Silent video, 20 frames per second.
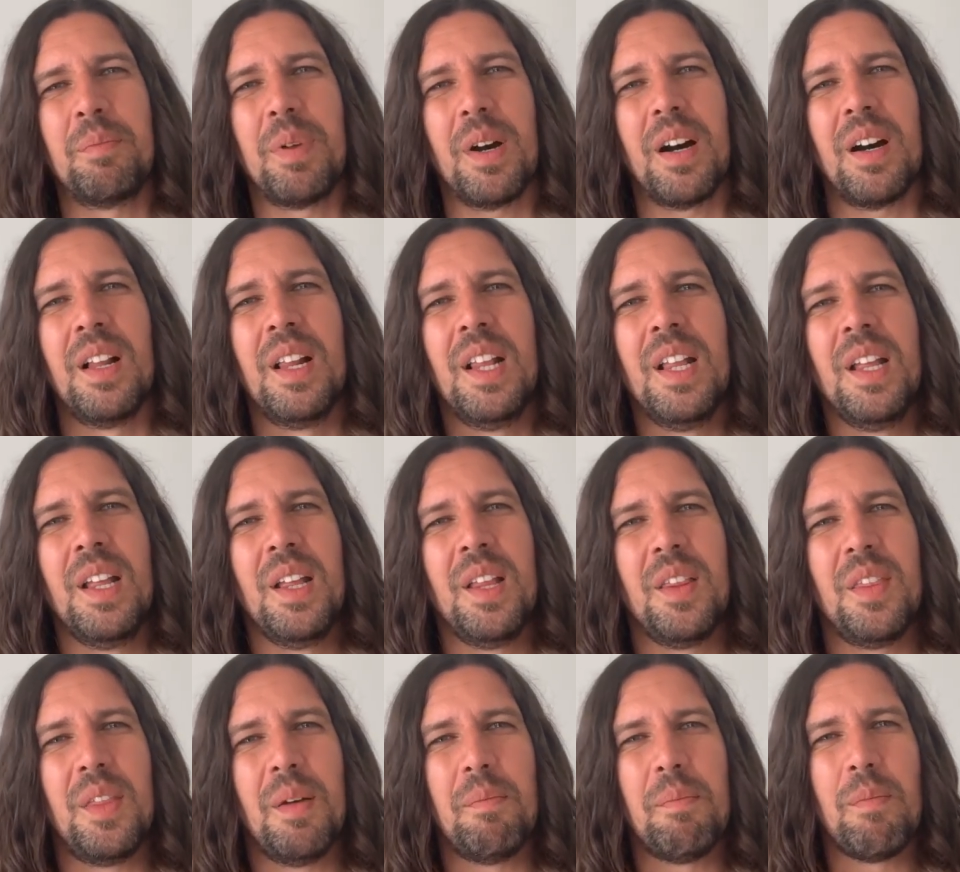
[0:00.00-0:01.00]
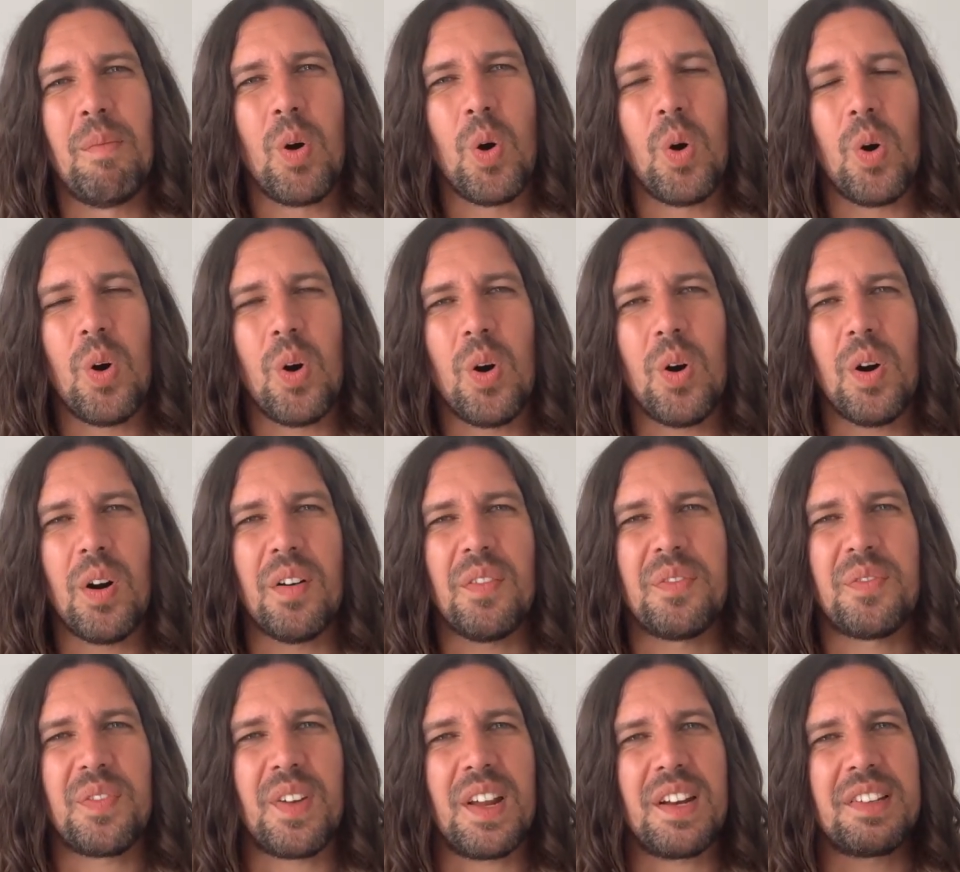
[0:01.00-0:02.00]
But the more
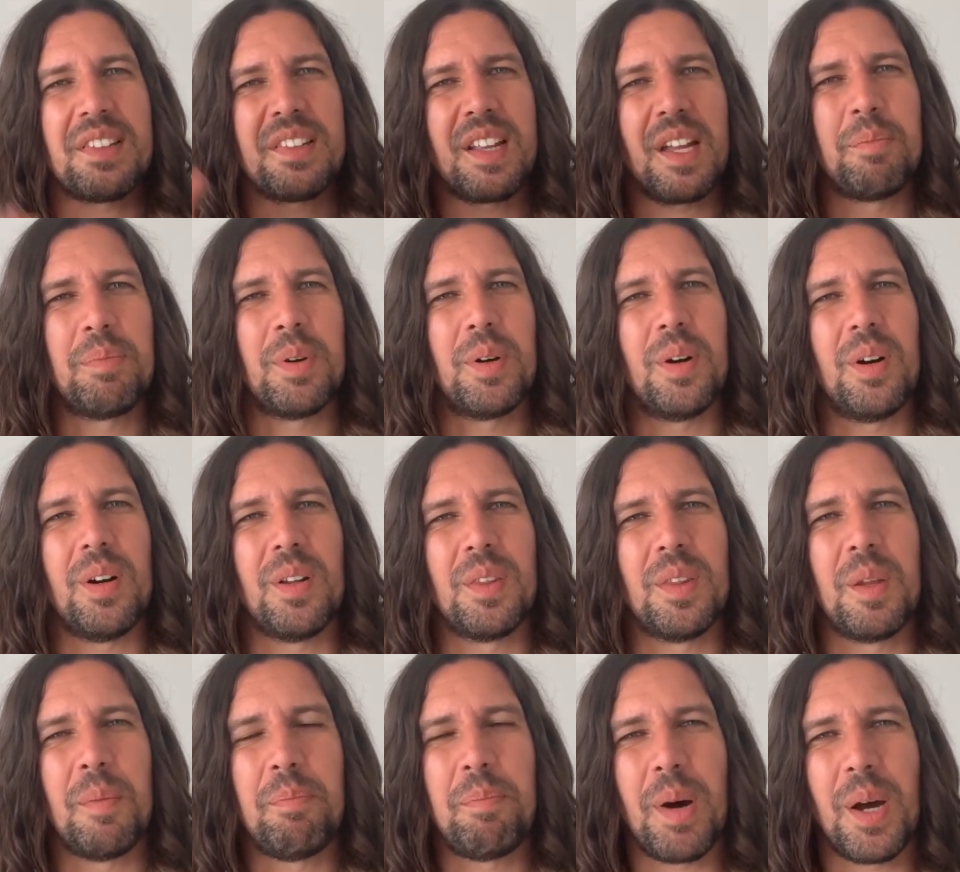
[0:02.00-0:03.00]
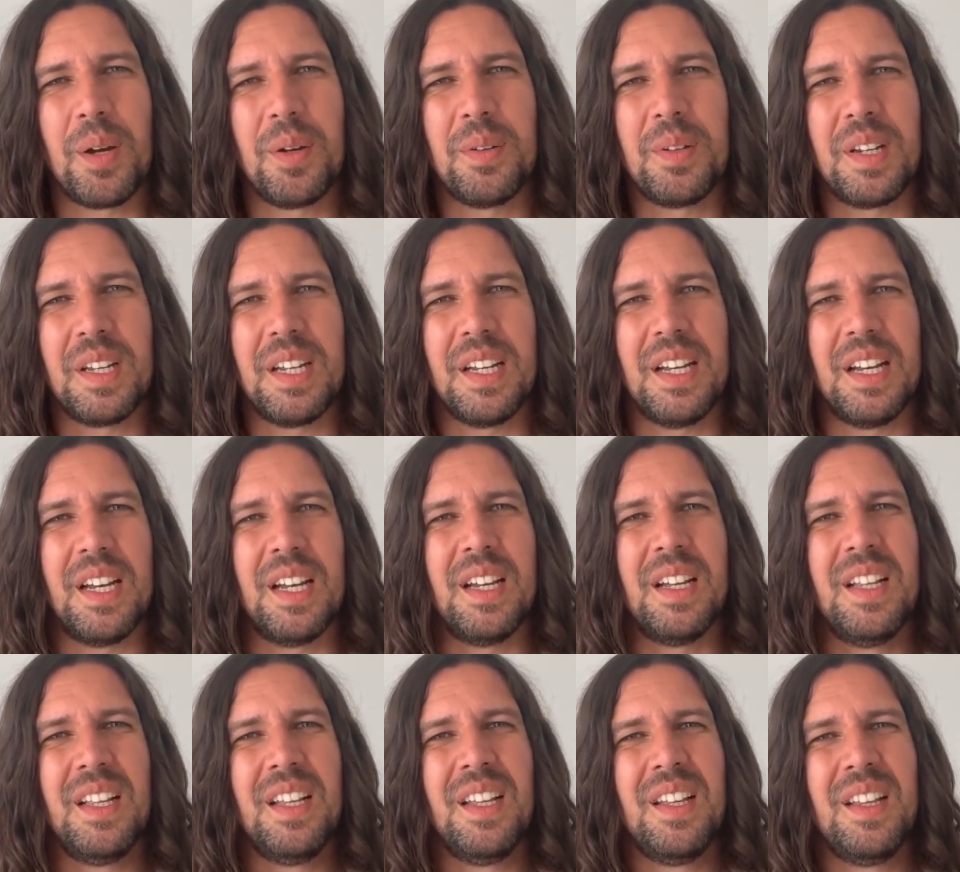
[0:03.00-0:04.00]
flesh they put on the bone here,
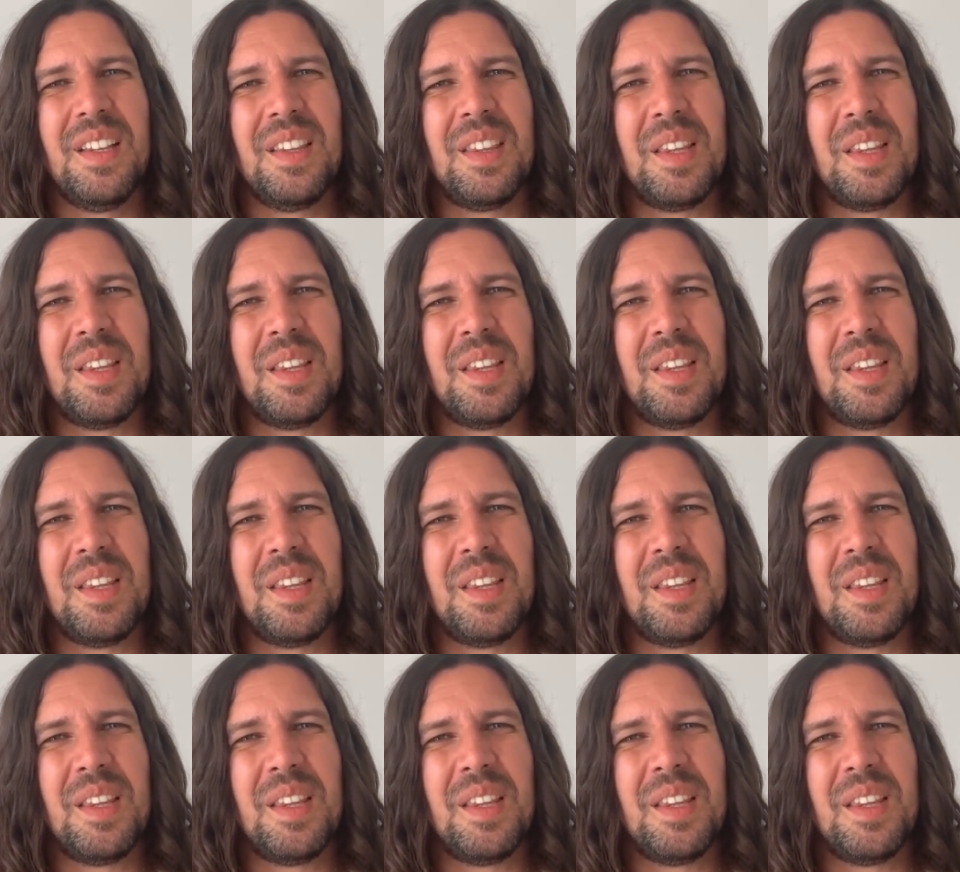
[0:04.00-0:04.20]
the